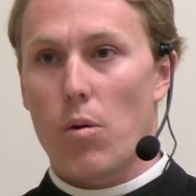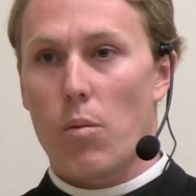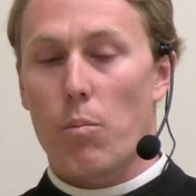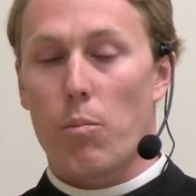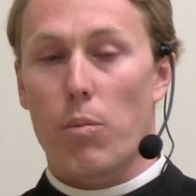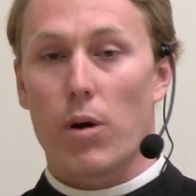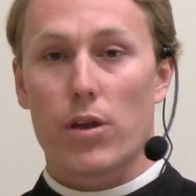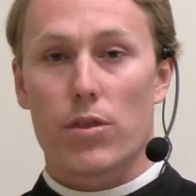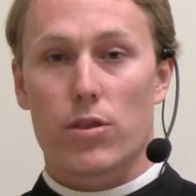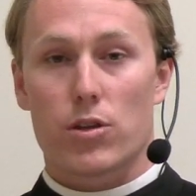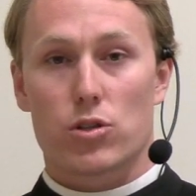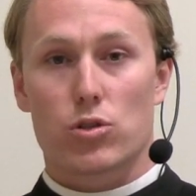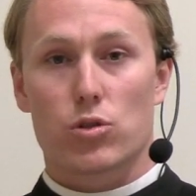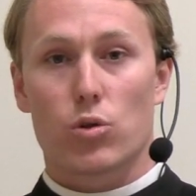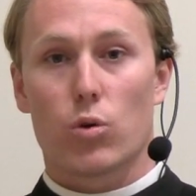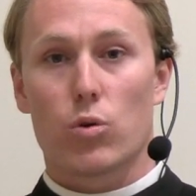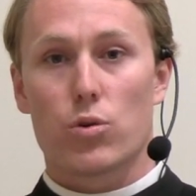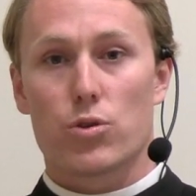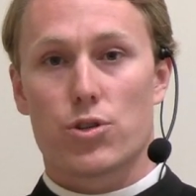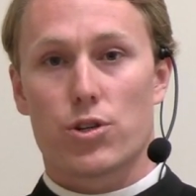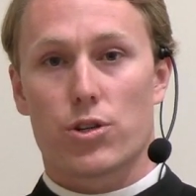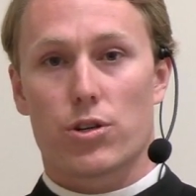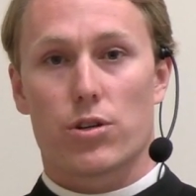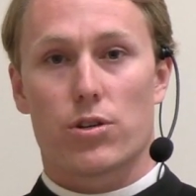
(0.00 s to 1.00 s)
But the
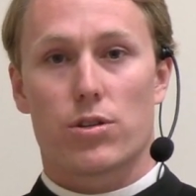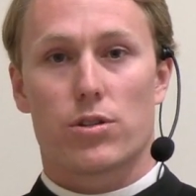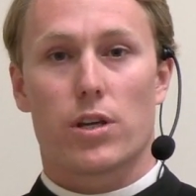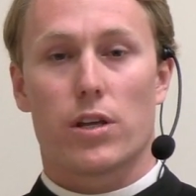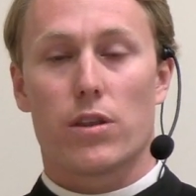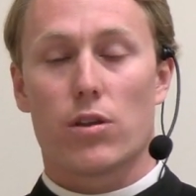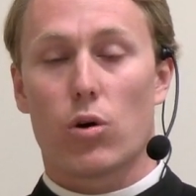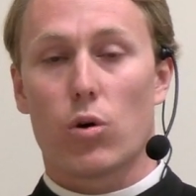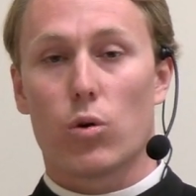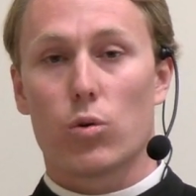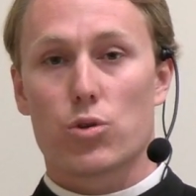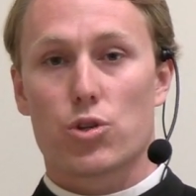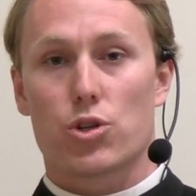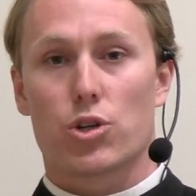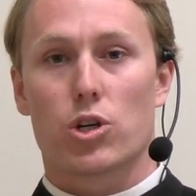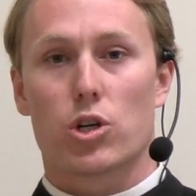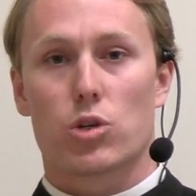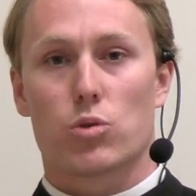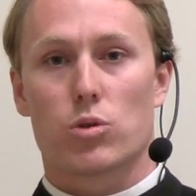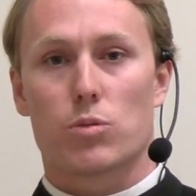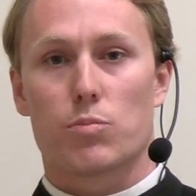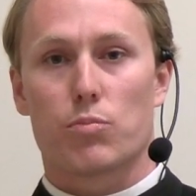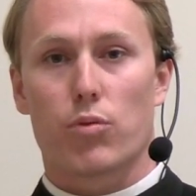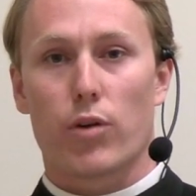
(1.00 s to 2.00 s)
soldiers and the whole
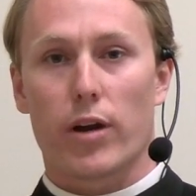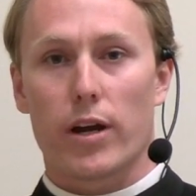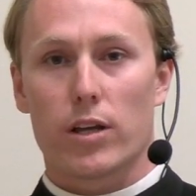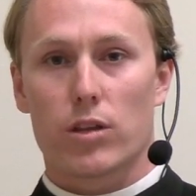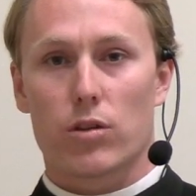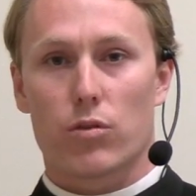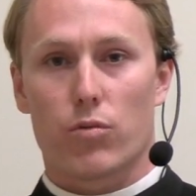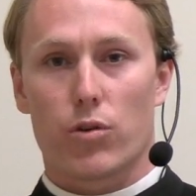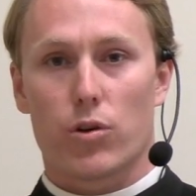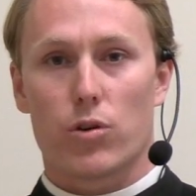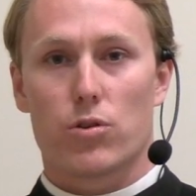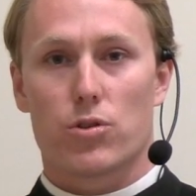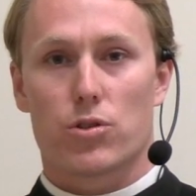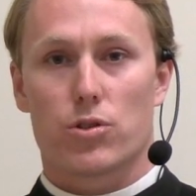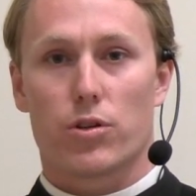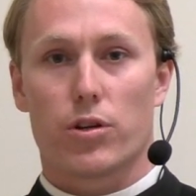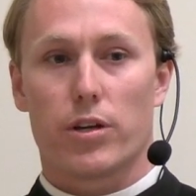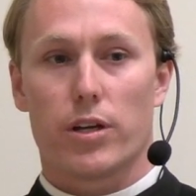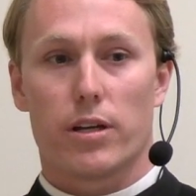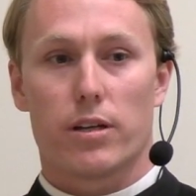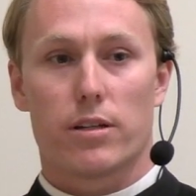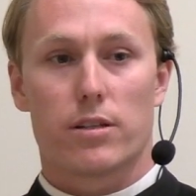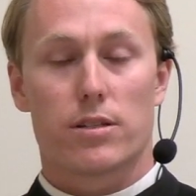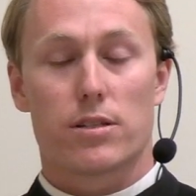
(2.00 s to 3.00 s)
church was praying the
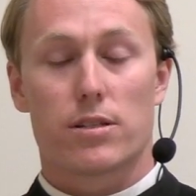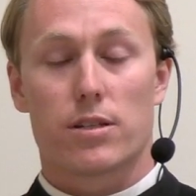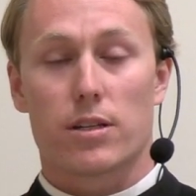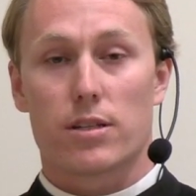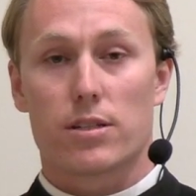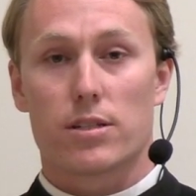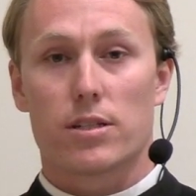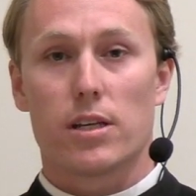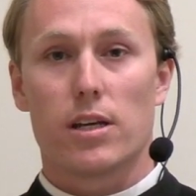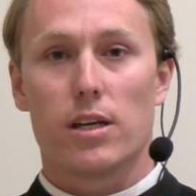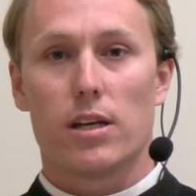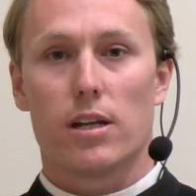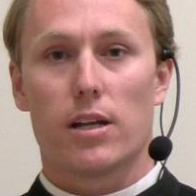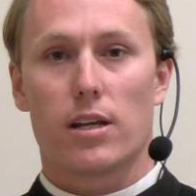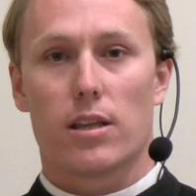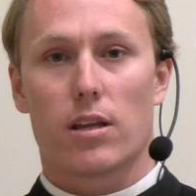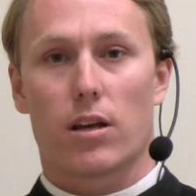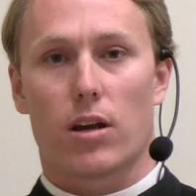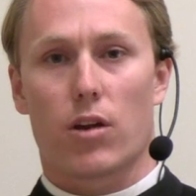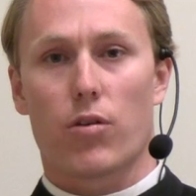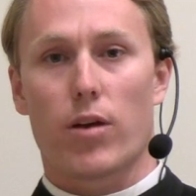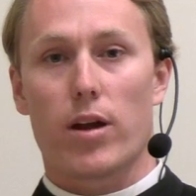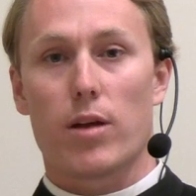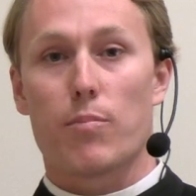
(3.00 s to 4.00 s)
Rosary to succeed, and the
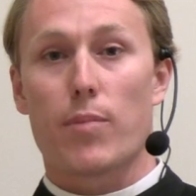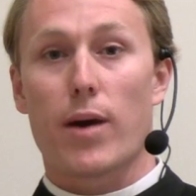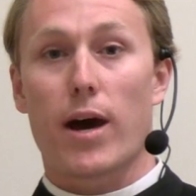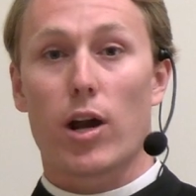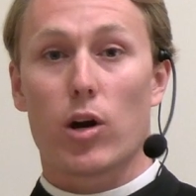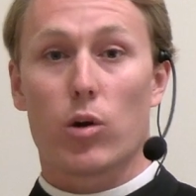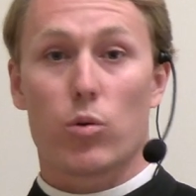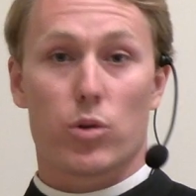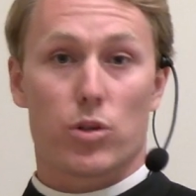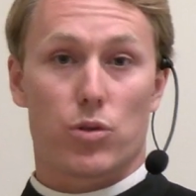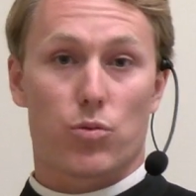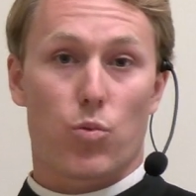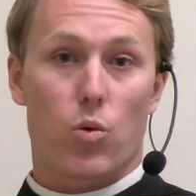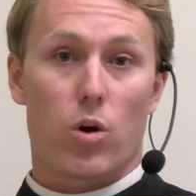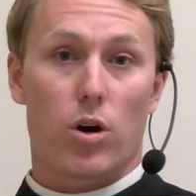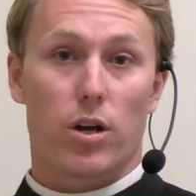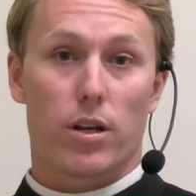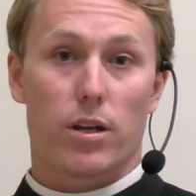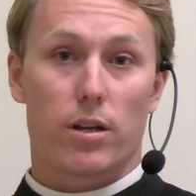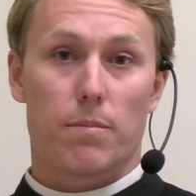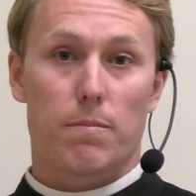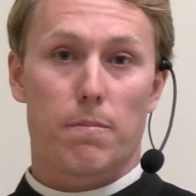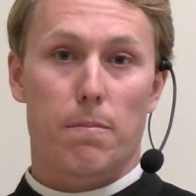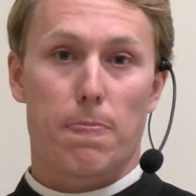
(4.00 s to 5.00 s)
great battle was
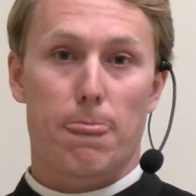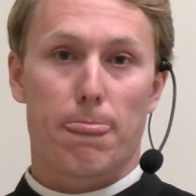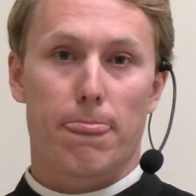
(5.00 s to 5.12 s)
won.